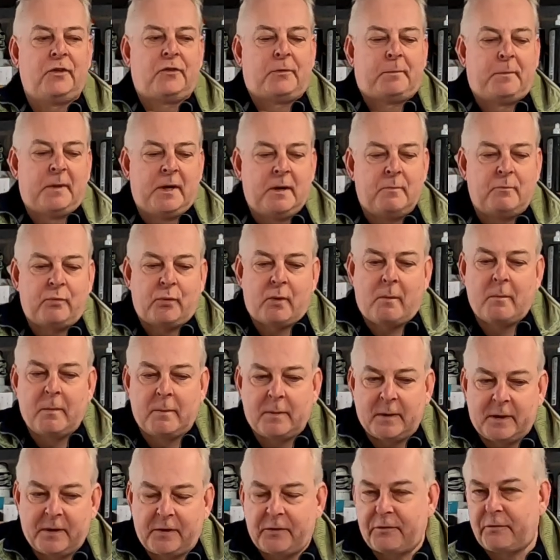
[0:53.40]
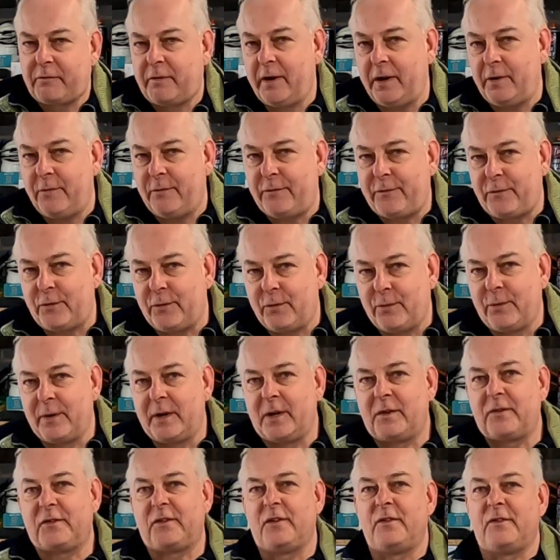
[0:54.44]
It's been probably 3 or 4
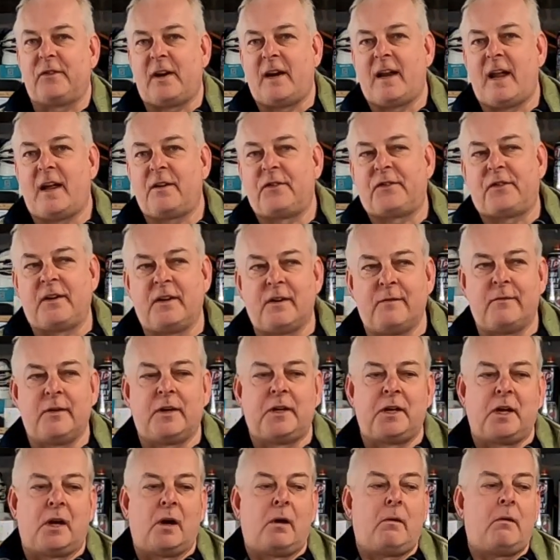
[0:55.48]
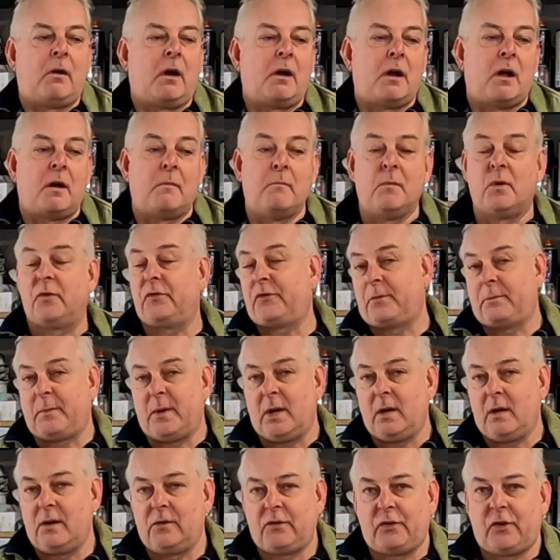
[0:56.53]
weeks since I last did a video, and I must
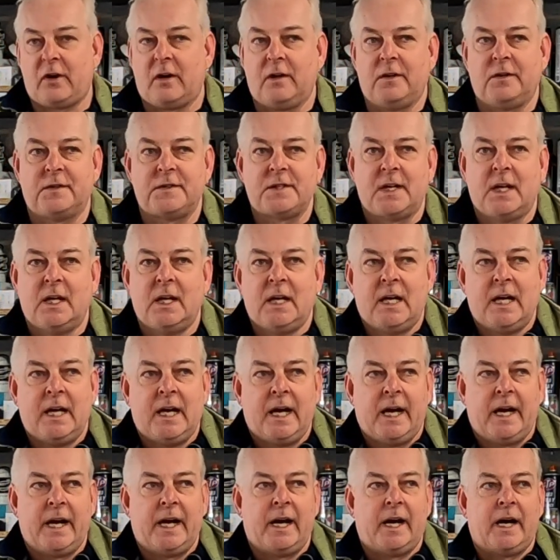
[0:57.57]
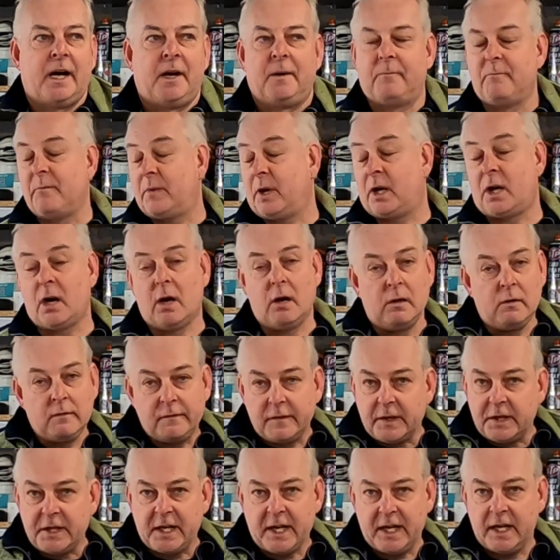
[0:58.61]
apologise.
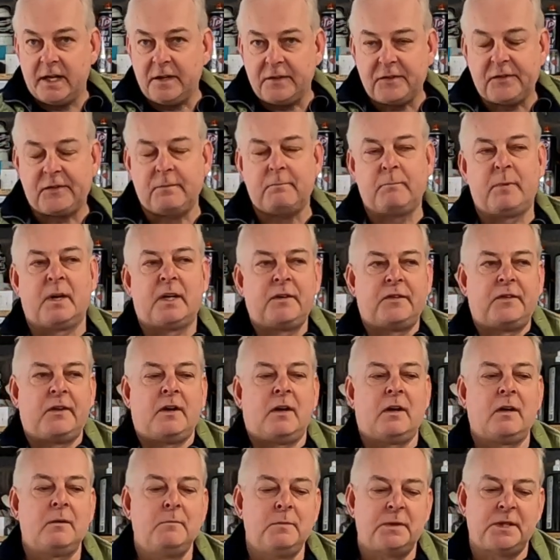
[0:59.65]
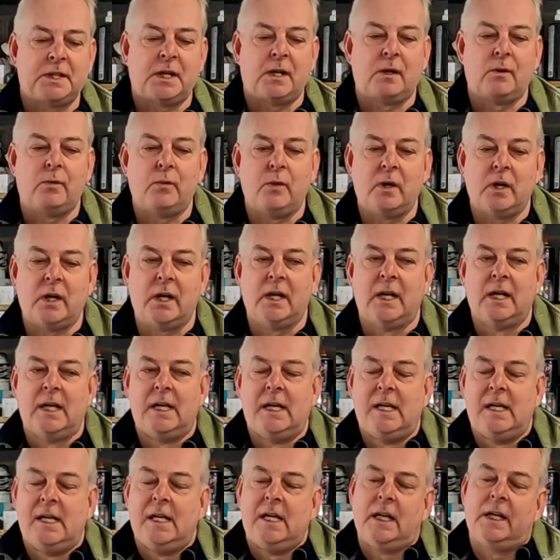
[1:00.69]
COVID hit big time, so
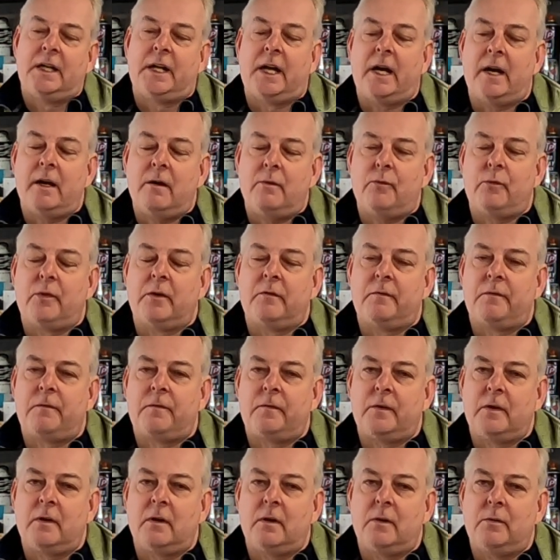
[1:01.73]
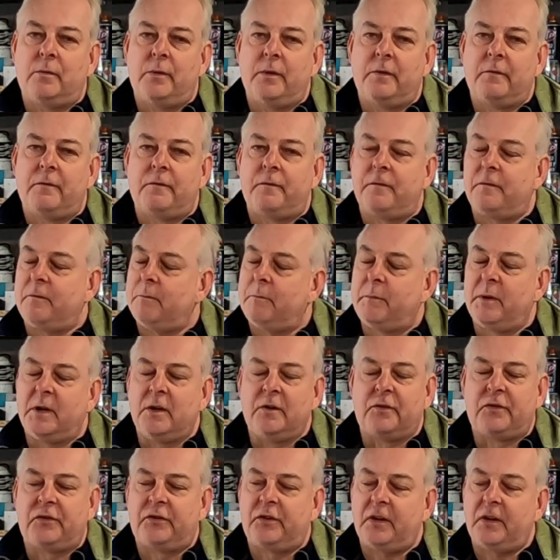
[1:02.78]
yeah, we've been a